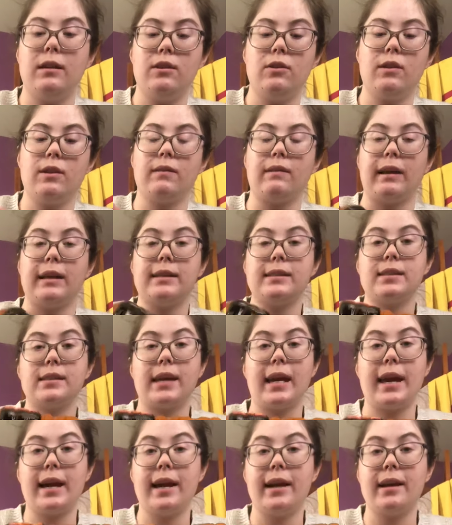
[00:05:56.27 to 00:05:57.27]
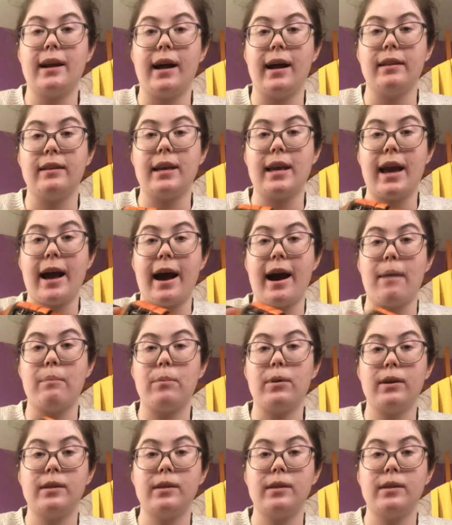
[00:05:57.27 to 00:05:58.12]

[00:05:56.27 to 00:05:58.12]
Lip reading: You can like scan on the app,